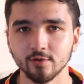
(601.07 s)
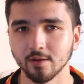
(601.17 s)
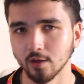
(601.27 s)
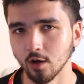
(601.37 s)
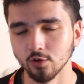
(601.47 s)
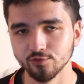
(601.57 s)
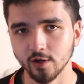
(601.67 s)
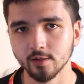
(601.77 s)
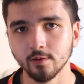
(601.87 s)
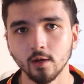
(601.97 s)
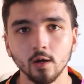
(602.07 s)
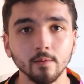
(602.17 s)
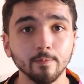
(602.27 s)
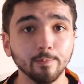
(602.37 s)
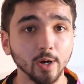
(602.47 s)
throughout the whole run,
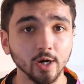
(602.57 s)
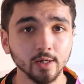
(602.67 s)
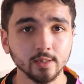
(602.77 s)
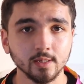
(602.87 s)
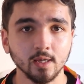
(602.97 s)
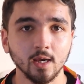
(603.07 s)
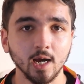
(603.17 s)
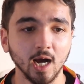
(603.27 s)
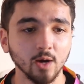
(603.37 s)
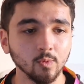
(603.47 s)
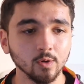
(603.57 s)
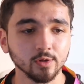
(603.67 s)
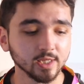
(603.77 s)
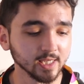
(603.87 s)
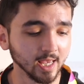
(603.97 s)
but I will
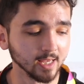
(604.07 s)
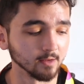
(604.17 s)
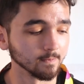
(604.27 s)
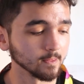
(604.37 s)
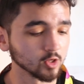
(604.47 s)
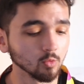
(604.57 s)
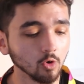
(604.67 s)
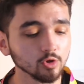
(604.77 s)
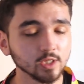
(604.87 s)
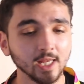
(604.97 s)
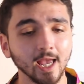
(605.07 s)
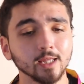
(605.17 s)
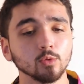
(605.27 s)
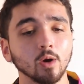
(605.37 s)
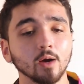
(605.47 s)
say towards the
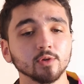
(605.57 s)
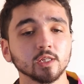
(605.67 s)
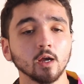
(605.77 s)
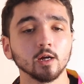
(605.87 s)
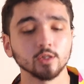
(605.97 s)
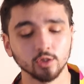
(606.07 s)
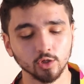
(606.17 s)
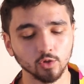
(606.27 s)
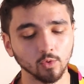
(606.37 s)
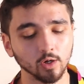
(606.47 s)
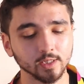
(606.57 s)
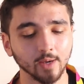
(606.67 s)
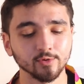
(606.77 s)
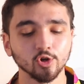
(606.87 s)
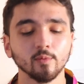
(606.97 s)
end what I was starting to do was
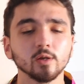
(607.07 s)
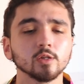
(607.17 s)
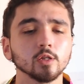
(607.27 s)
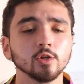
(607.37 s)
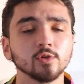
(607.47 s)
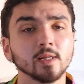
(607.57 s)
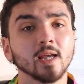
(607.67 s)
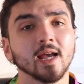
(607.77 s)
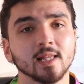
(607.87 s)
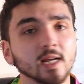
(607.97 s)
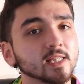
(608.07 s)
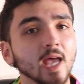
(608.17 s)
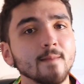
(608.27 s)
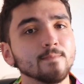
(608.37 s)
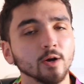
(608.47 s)
I was almost using it as like a
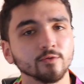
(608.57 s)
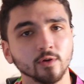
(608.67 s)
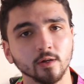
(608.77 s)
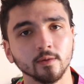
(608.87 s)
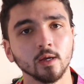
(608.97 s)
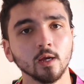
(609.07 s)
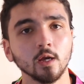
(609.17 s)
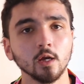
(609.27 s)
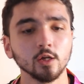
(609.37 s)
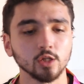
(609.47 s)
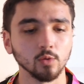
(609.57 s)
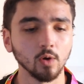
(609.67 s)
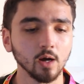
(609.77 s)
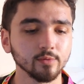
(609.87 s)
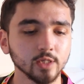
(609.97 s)
tempo run. So
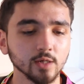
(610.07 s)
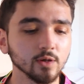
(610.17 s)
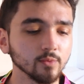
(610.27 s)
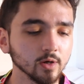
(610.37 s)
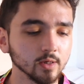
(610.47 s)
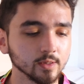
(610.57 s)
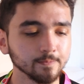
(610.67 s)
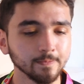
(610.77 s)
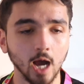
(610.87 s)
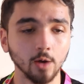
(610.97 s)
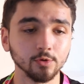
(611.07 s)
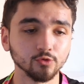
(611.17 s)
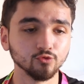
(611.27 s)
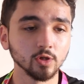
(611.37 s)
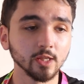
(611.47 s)
what I was doing was I was
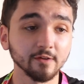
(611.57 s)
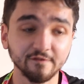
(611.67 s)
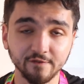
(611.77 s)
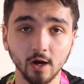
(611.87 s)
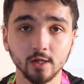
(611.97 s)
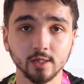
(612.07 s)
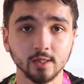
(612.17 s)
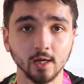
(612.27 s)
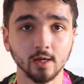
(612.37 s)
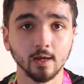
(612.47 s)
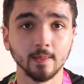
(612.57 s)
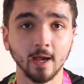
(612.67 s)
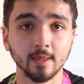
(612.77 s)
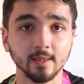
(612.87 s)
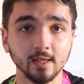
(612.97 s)
running faster
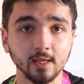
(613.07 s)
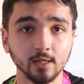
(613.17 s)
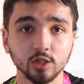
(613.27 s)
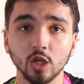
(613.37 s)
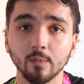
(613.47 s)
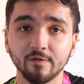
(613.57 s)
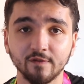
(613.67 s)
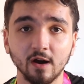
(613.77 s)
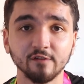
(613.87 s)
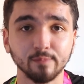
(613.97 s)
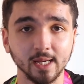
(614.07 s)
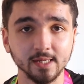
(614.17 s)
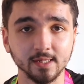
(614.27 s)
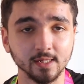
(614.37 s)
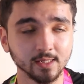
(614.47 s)
than the sub 5
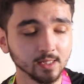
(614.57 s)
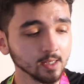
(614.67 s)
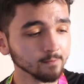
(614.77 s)
paces,